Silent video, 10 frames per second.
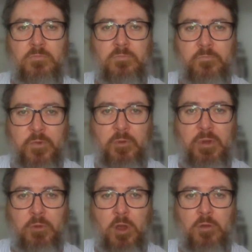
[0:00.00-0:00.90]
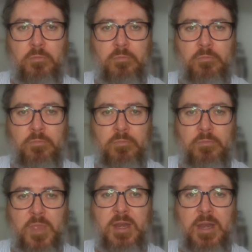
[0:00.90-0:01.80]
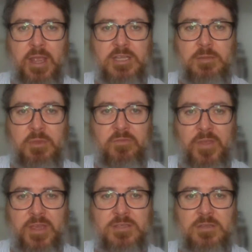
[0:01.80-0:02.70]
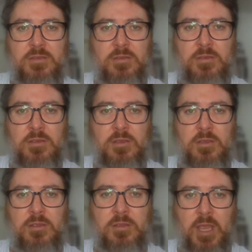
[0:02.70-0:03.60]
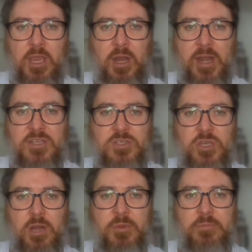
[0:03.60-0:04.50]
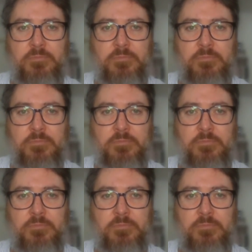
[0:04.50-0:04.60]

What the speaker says: Very wrong. It needs to be fixed. Thank you, ladies and gentlemen.